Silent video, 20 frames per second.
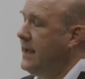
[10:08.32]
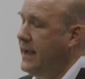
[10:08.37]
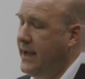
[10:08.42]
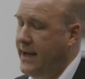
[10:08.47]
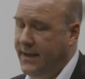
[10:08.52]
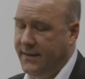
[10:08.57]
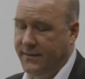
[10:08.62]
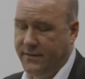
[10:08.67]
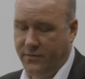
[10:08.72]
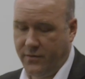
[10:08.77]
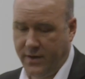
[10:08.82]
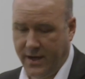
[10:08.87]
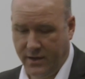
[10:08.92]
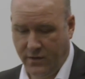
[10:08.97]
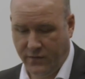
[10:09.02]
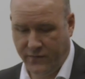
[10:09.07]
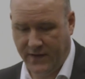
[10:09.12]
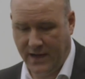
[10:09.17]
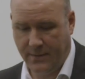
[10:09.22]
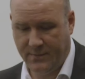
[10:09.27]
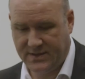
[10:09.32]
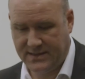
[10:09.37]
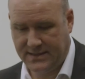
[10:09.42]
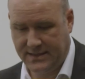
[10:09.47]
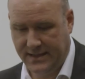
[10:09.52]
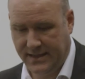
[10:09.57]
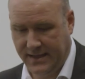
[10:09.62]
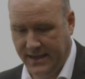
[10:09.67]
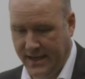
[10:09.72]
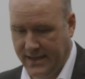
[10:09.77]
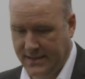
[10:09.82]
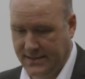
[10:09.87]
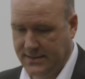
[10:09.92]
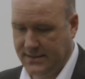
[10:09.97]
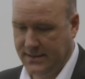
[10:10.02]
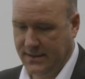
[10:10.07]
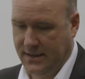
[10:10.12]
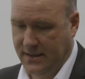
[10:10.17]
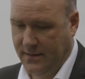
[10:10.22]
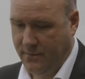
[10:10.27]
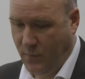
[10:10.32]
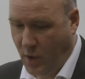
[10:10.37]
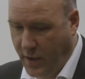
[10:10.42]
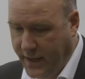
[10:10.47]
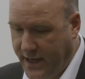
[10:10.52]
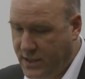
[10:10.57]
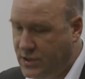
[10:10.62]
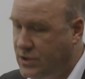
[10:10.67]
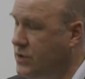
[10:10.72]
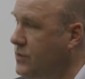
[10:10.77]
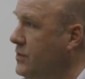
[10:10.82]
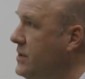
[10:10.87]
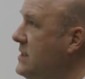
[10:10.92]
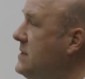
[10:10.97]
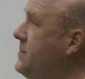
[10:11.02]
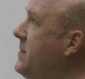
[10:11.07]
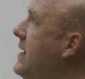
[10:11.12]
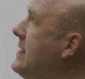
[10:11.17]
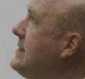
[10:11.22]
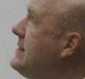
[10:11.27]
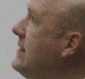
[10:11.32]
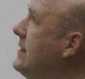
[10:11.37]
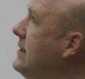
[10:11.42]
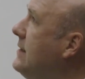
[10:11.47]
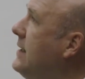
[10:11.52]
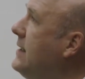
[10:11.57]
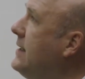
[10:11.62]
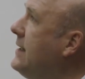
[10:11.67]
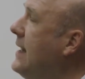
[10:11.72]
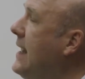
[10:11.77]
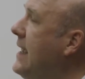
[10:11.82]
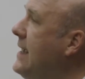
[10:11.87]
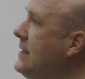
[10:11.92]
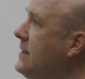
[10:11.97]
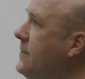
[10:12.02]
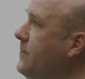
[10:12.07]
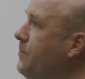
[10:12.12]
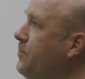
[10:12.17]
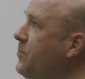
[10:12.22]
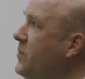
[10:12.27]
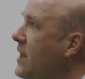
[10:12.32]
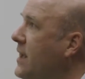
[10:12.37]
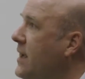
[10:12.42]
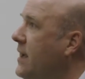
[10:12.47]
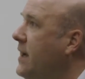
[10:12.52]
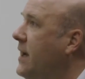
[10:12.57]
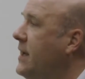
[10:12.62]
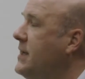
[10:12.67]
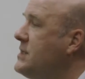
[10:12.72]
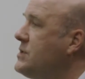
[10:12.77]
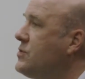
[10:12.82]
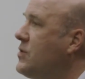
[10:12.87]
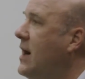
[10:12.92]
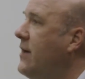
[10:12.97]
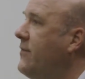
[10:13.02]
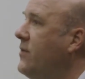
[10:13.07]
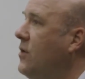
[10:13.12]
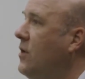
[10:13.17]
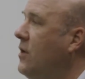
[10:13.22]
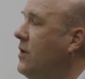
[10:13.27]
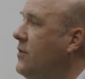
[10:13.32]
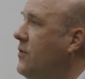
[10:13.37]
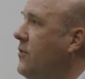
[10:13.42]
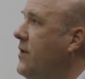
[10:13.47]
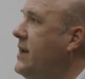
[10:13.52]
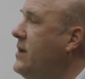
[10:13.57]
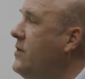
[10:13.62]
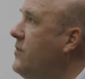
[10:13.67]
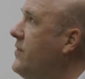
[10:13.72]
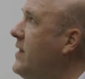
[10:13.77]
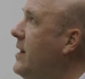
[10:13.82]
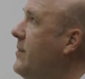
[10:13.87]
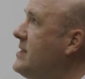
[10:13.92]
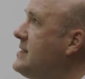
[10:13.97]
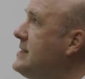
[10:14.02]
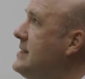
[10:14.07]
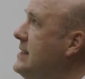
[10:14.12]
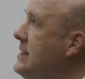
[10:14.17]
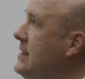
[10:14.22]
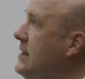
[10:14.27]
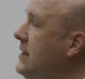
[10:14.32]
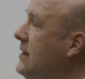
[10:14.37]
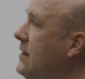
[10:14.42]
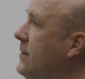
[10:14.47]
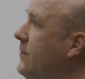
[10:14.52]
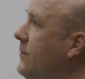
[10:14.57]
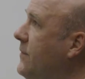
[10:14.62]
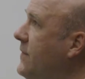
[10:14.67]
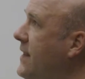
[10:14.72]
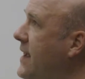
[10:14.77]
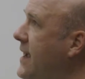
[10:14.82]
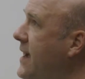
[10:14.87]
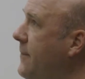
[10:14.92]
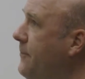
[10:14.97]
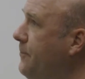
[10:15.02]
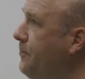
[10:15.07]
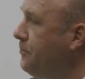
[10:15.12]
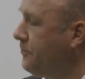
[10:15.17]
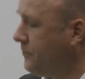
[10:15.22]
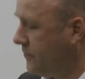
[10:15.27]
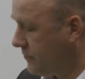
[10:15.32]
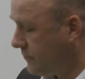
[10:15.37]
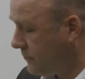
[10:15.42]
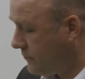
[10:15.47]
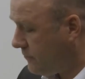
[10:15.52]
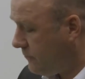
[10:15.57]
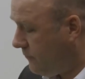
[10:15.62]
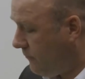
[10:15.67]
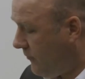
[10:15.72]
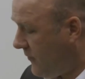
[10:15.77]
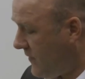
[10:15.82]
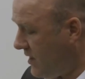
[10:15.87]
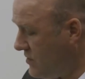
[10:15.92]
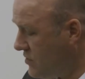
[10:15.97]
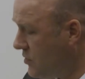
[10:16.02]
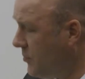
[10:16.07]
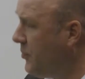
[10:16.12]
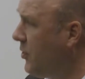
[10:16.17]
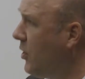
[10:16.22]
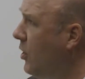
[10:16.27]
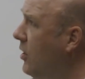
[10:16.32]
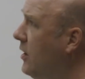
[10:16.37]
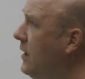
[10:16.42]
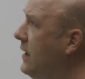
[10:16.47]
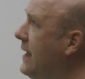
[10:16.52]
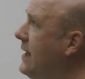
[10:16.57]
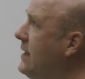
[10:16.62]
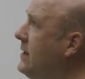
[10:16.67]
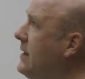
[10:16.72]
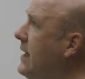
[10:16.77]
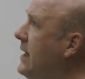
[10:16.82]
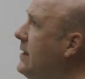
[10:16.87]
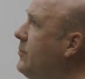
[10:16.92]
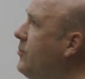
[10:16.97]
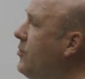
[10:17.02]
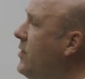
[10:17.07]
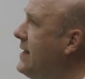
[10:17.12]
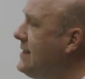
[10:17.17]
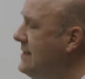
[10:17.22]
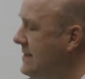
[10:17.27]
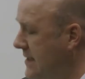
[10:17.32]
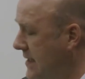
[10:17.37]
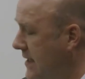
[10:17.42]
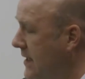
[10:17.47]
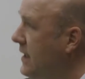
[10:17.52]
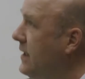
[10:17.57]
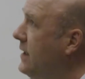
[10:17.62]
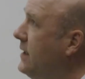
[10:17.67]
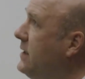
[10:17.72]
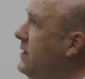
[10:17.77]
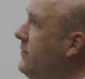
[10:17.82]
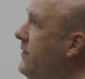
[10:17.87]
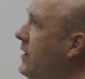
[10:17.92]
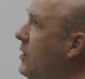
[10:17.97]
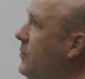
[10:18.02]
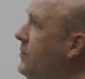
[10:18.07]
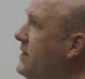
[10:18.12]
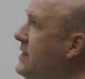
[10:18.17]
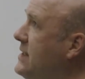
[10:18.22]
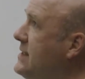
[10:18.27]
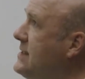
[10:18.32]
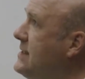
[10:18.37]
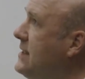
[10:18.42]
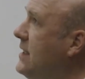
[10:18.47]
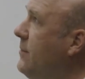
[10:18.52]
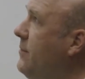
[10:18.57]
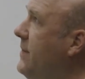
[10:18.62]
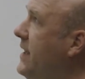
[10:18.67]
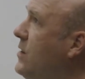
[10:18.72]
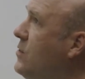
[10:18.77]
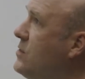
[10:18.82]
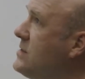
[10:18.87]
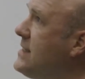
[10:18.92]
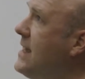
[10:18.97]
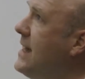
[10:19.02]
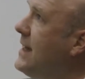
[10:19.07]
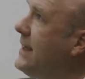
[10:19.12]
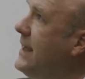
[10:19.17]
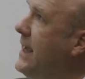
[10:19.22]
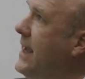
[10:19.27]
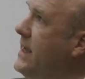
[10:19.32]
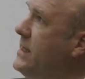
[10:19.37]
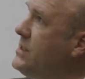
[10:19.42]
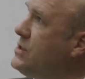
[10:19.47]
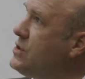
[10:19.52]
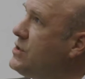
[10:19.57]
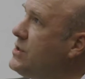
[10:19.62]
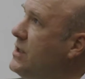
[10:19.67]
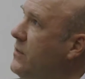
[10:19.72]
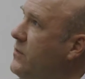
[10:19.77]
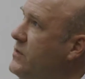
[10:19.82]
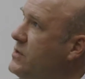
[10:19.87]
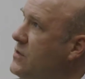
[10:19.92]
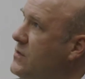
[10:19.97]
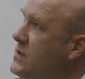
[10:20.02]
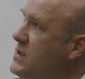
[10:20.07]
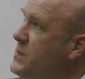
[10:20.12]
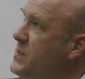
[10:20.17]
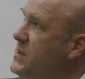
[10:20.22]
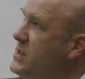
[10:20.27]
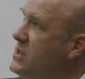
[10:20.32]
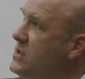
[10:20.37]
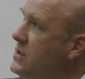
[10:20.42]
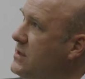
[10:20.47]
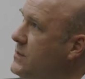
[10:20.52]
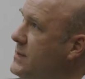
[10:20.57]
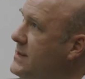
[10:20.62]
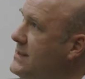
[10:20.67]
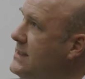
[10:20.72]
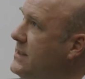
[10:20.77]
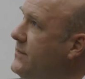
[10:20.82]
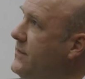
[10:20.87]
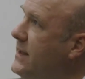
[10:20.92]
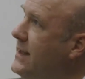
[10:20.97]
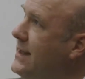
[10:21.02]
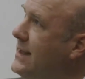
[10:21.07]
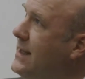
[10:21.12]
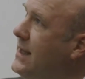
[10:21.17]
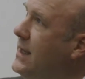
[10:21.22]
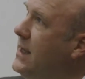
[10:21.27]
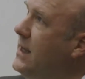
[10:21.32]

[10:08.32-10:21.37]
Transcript: heading the radiopharmacy at Monash. So he's based in Clayton and is driving all the radiopharmacy there. So Paul and Brad developed this MECOSAR cage, which is a specific